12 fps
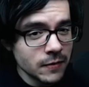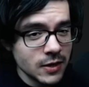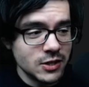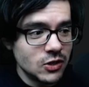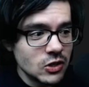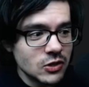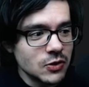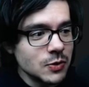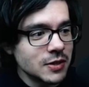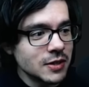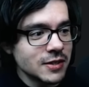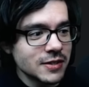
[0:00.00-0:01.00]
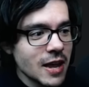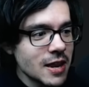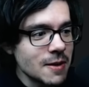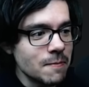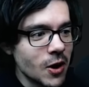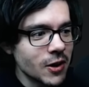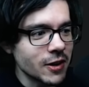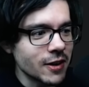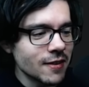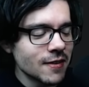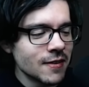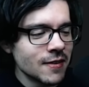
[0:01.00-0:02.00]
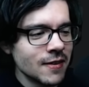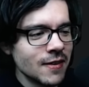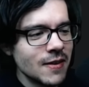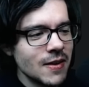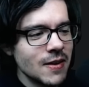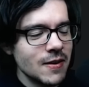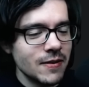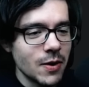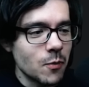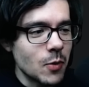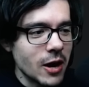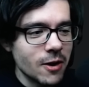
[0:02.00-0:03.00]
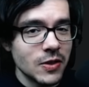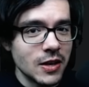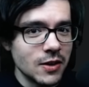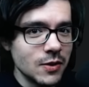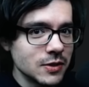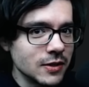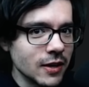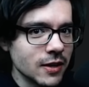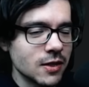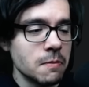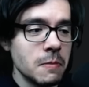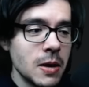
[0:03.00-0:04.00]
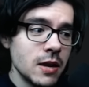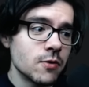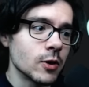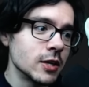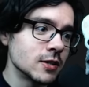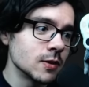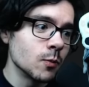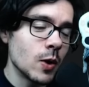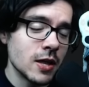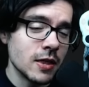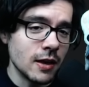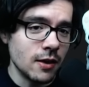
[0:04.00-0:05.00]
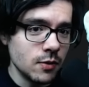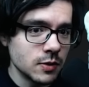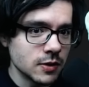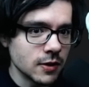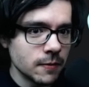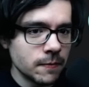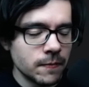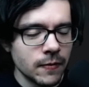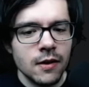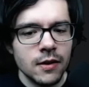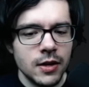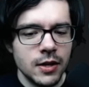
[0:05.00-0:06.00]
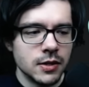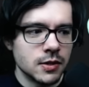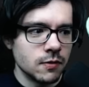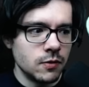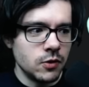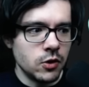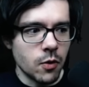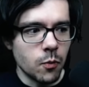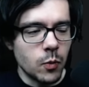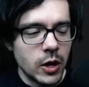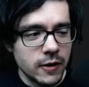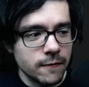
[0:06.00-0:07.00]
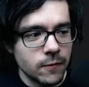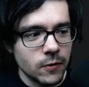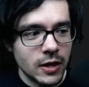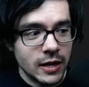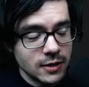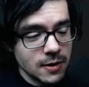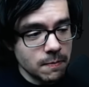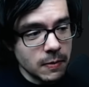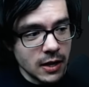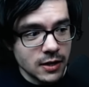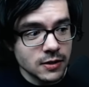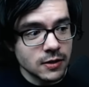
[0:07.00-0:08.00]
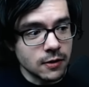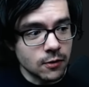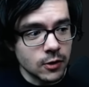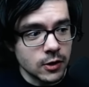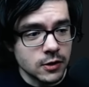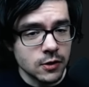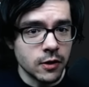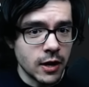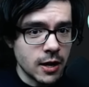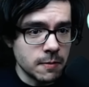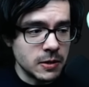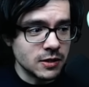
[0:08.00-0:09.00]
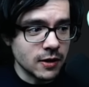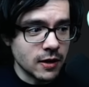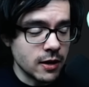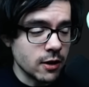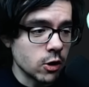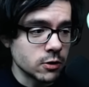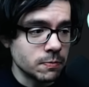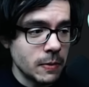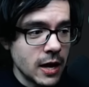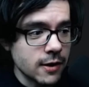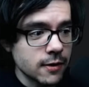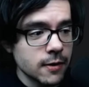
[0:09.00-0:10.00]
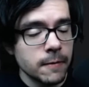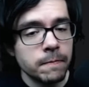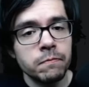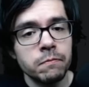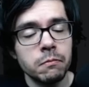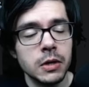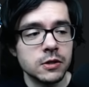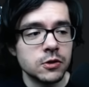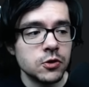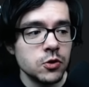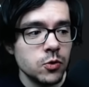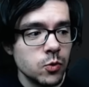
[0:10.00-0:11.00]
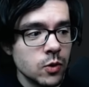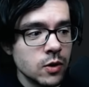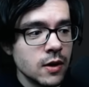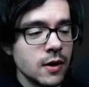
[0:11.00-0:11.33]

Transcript: is just using steady body. Now, why are they using it? The main reason why they use it is, one, for that DPS increase on enemies that get knocked back, but two,